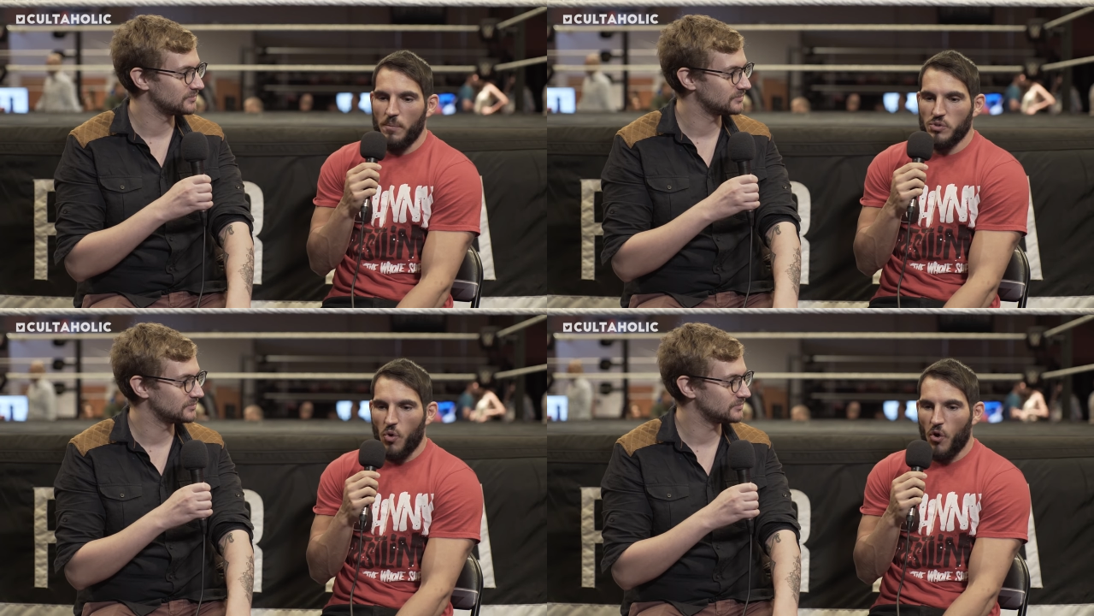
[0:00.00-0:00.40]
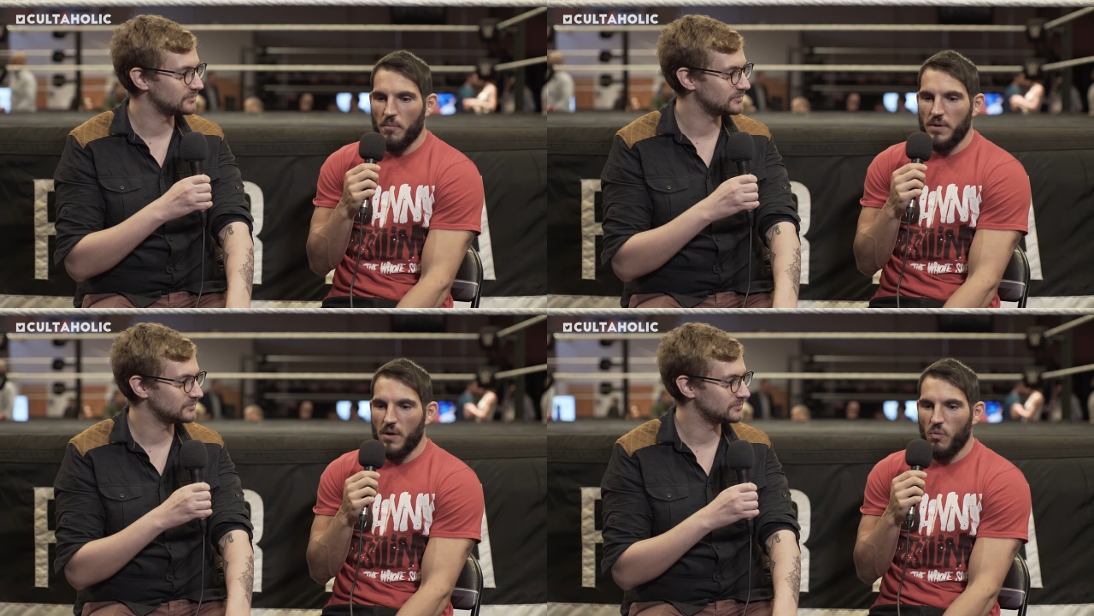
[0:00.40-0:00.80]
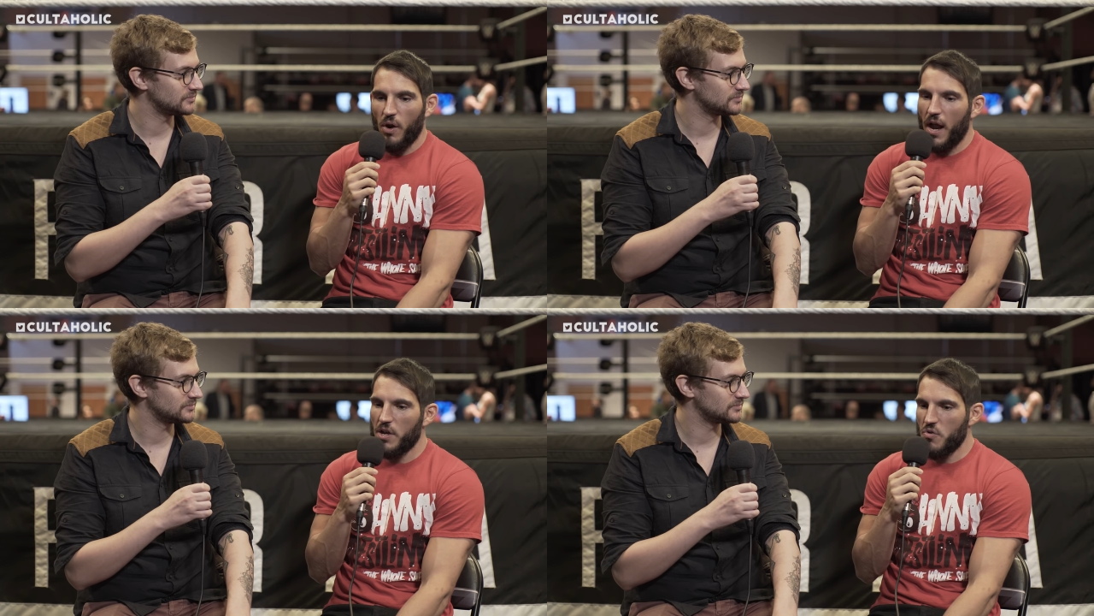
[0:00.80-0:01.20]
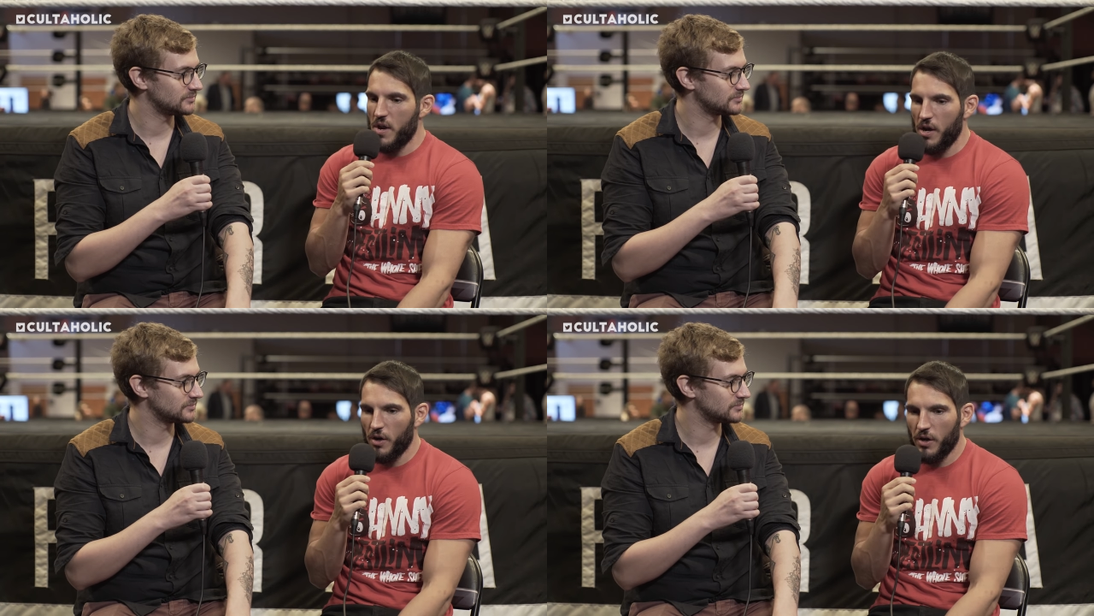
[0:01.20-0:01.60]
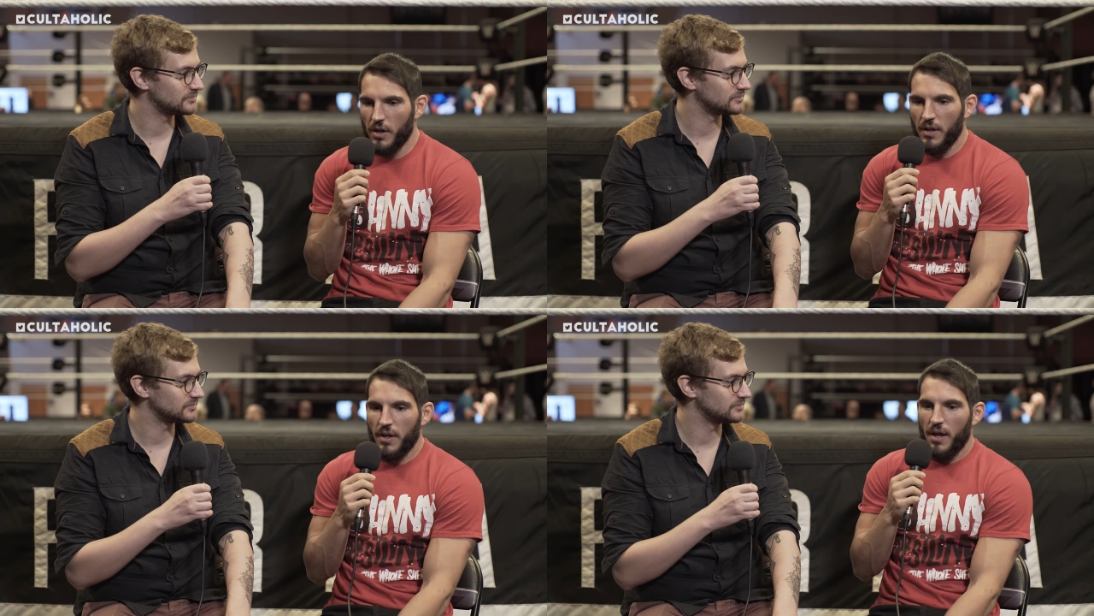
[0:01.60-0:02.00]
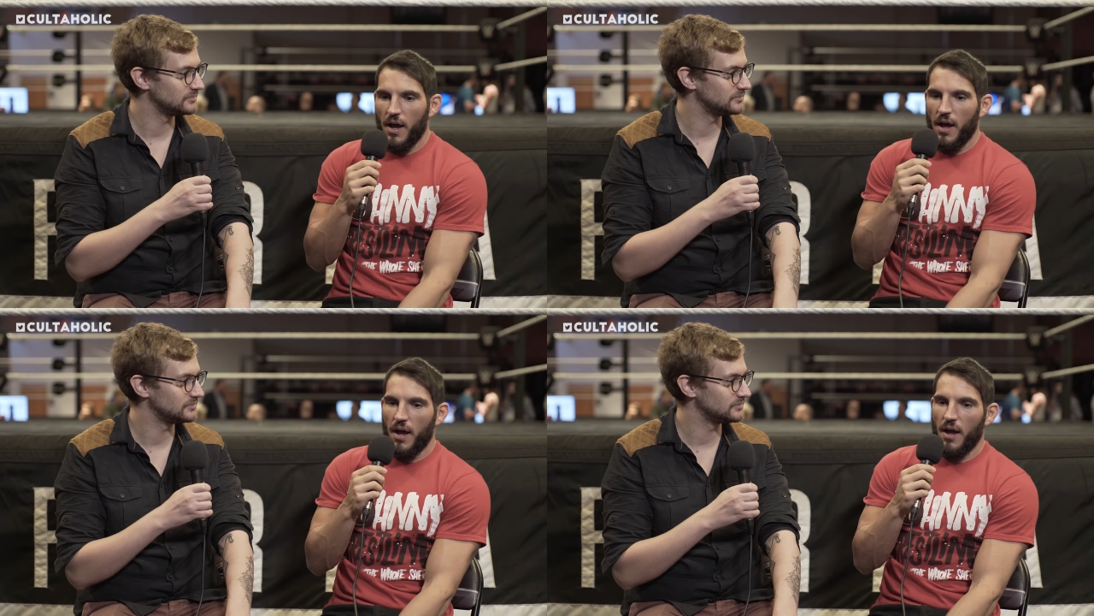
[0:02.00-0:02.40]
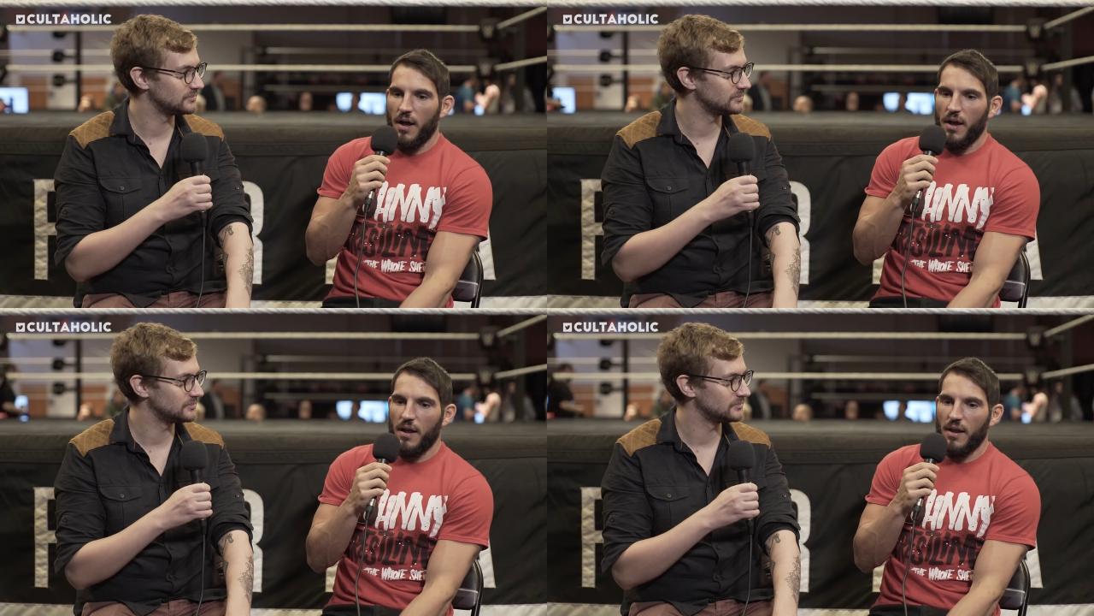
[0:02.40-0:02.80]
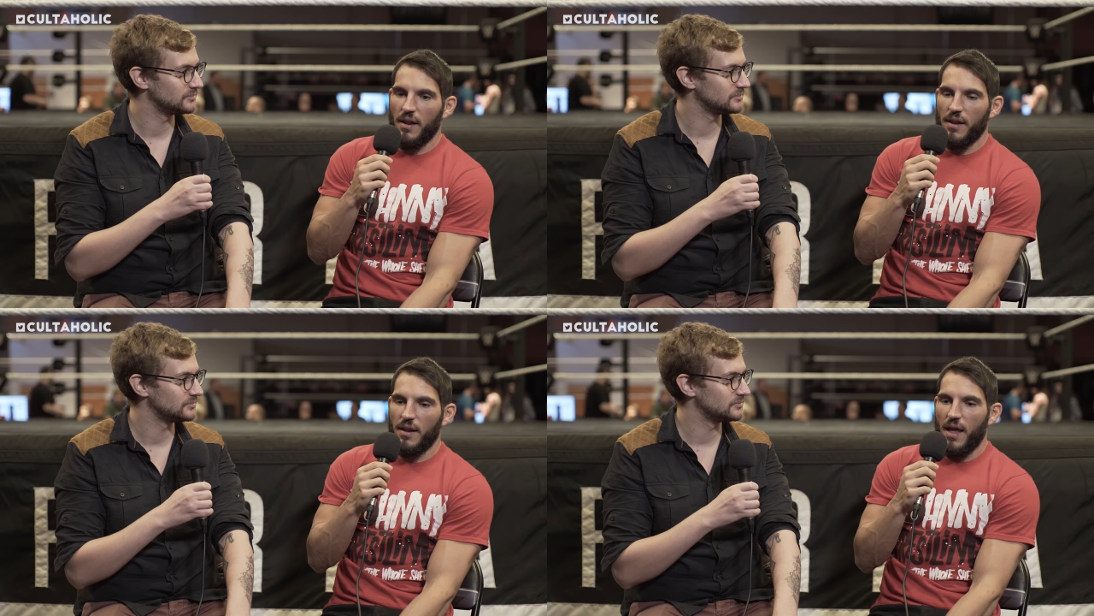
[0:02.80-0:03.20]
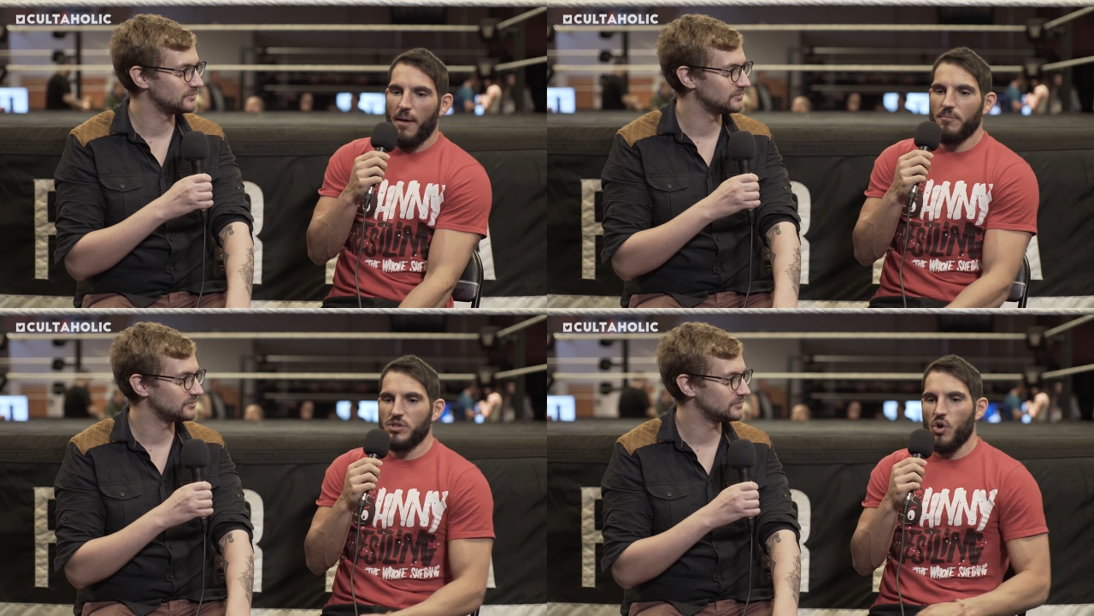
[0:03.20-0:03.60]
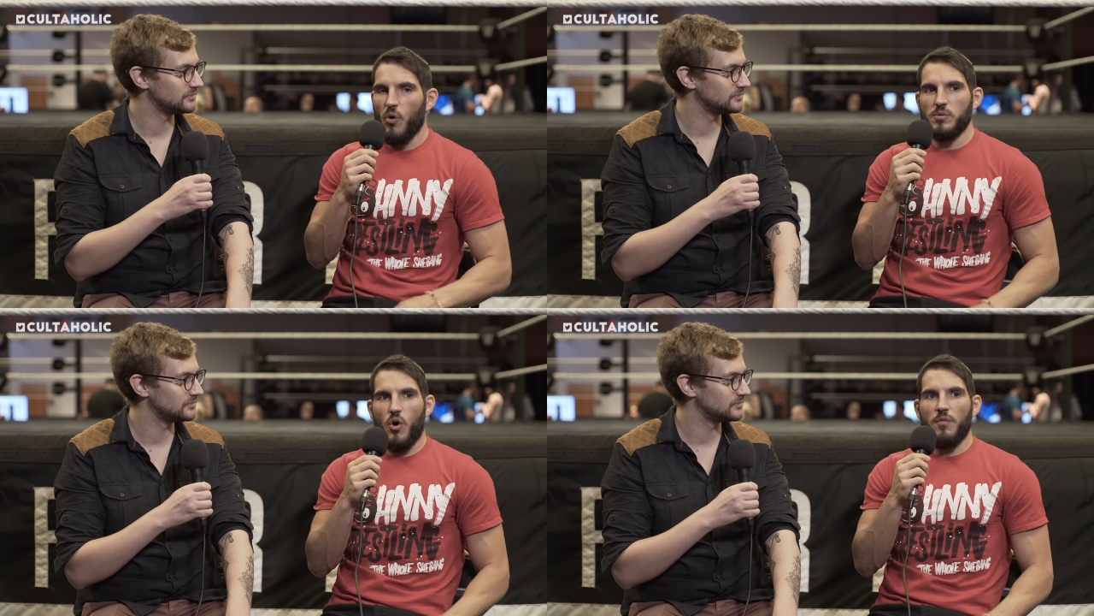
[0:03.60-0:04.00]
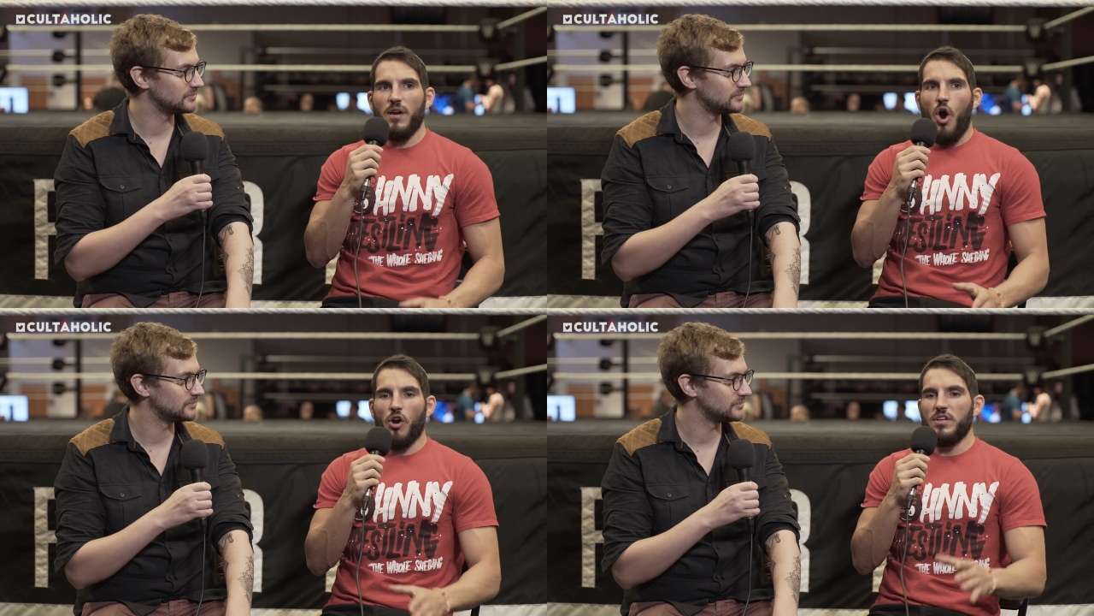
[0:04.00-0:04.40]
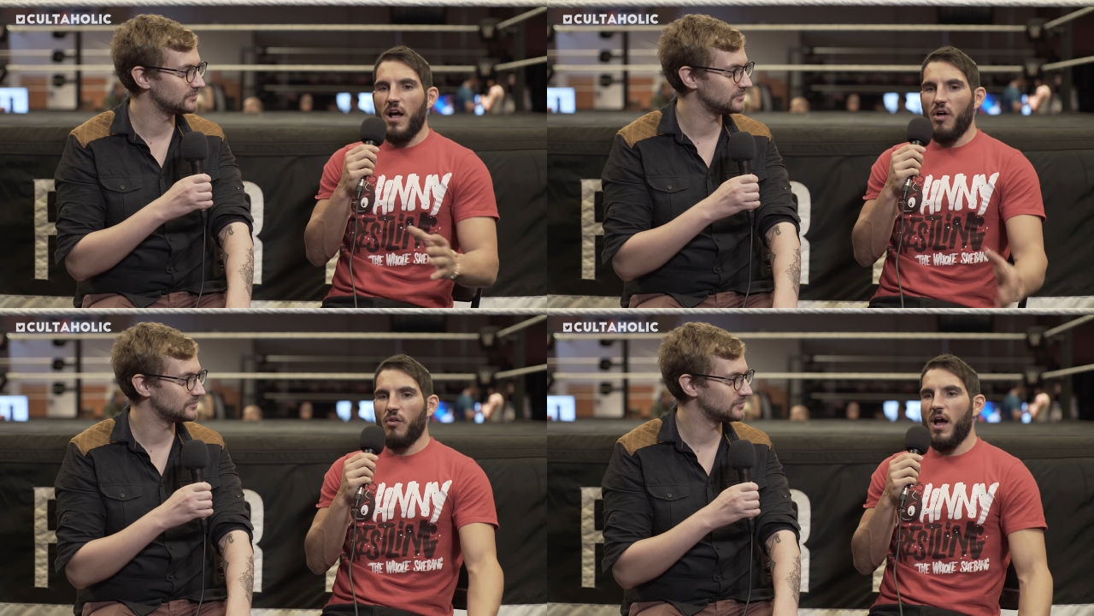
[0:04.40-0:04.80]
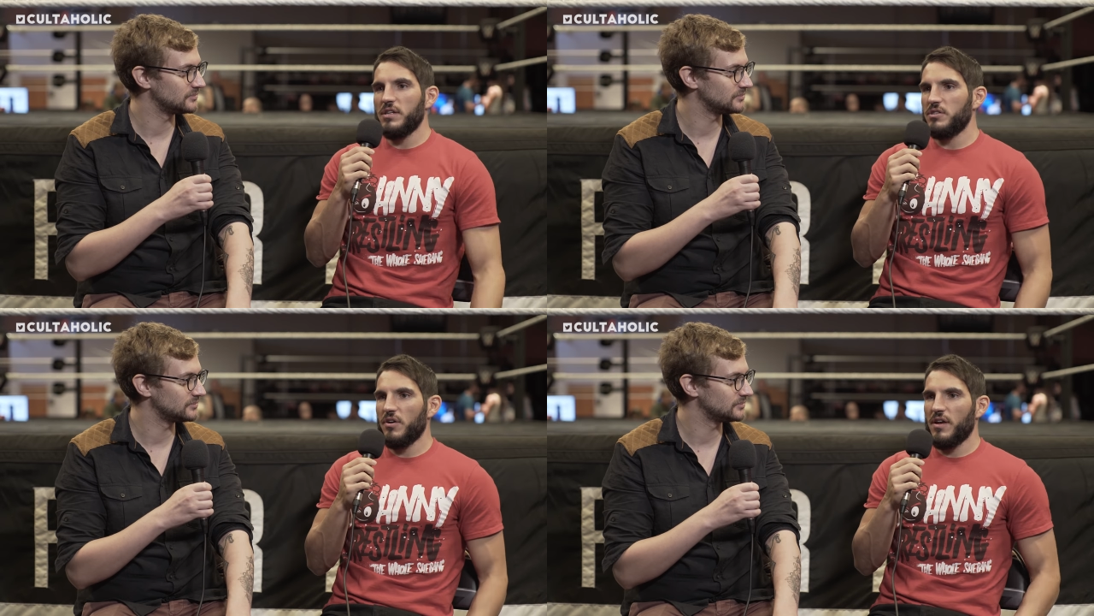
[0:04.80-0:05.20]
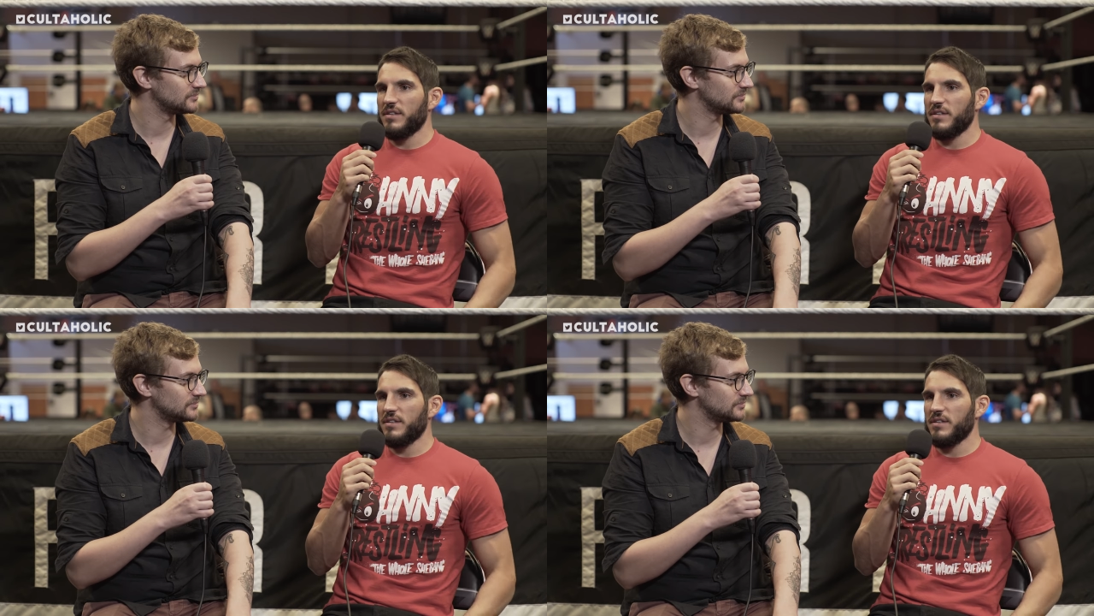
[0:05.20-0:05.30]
Speaker 1: absorbed in what I do here. Uh, and I'm so absorbed in our talent roster.